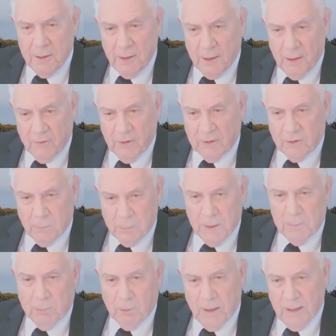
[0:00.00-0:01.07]
and I think the
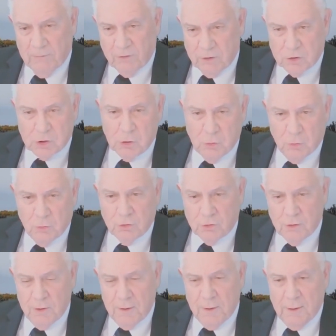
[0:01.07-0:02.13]
people have to choose.
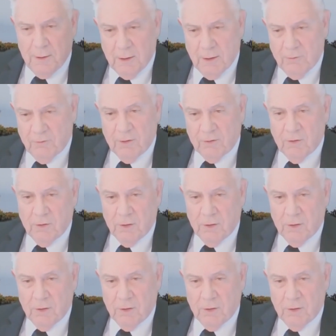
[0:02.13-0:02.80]
And I think the